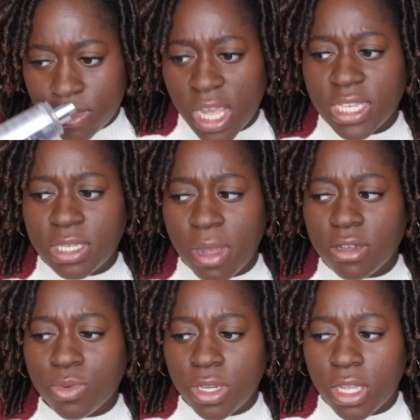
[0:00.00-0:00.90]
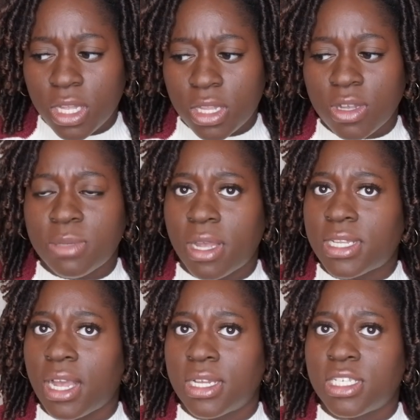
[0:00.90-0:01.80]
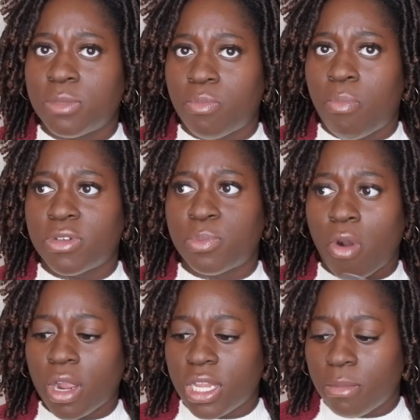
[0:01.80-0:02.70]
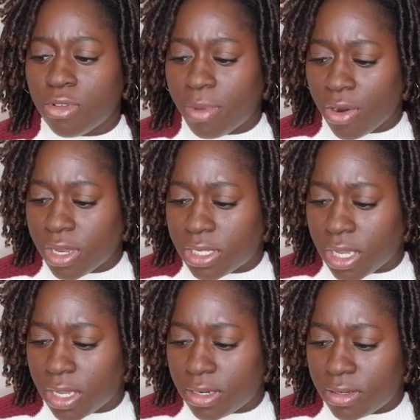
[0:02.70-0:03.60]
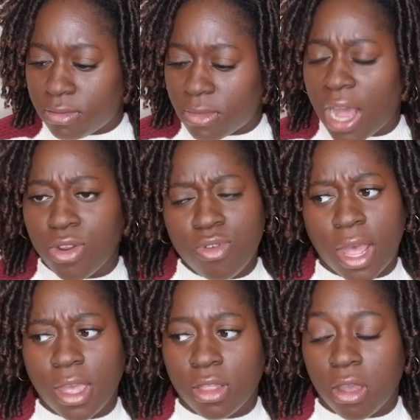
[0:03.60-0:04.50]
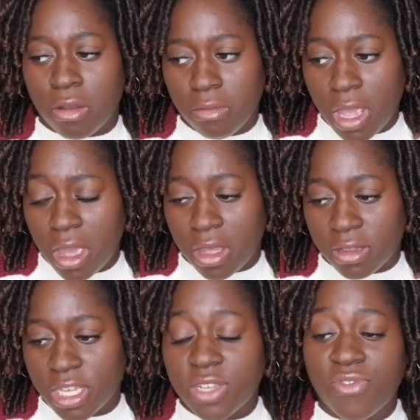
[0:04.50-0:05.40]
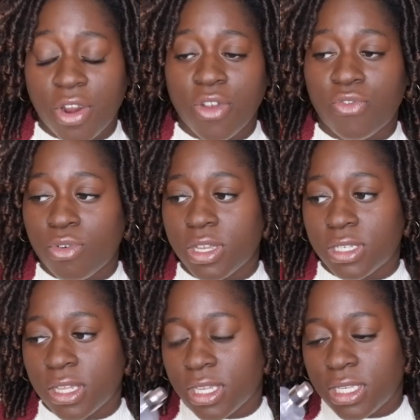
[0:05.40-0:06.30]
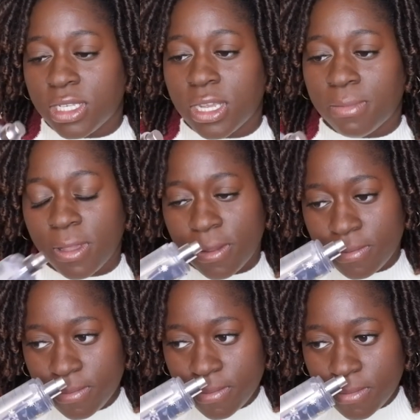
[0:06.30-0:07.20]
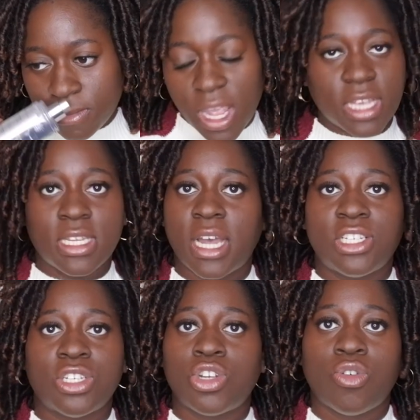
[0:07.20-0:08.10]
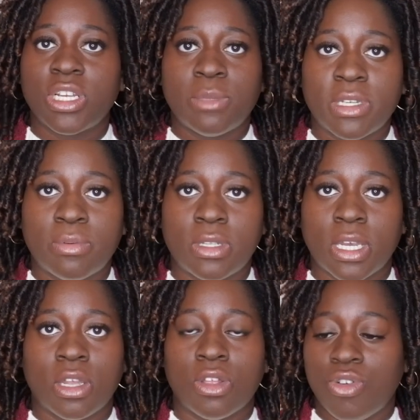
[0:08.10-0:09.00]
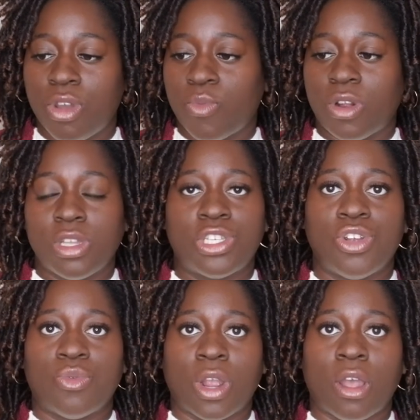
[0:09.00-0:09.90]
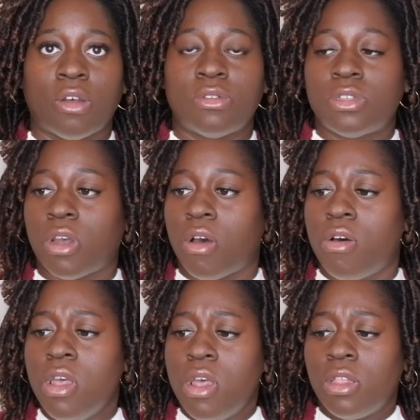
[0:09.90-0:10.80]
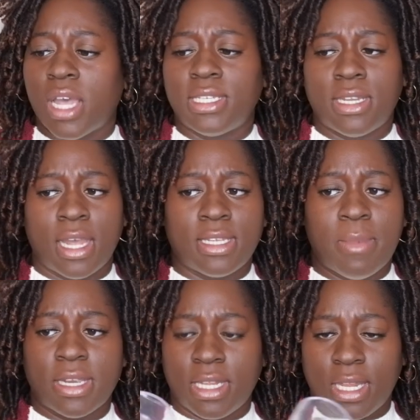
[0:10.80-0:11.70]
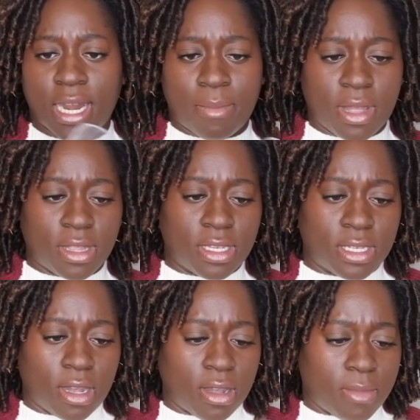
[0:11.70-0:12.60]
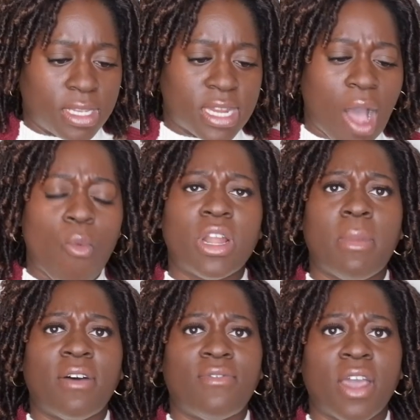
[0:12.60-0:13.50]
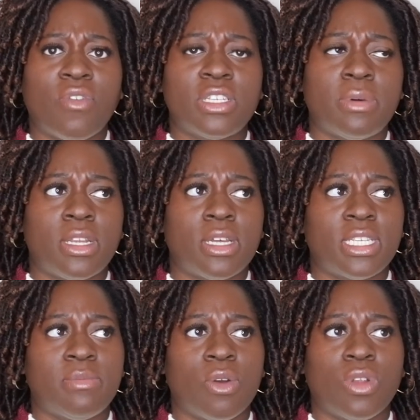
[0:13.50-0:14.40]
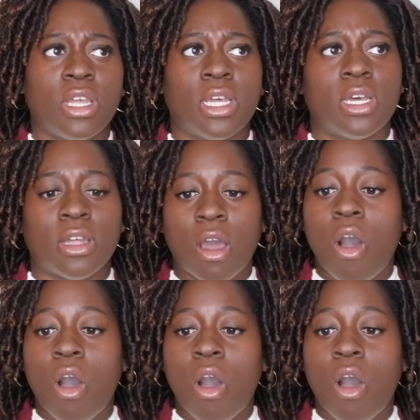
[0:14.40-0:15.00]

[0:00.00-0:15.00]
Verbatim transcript: It smells really good though. It smells like a sparkling blueberry scent. I do like it though. Yeah, it's a very fruity scent. This is something it's not just Christmas particular. You can wear this year round. So that's nice. I'm actually glad I picked this up. It's not one of my favorites, but it does smell really good.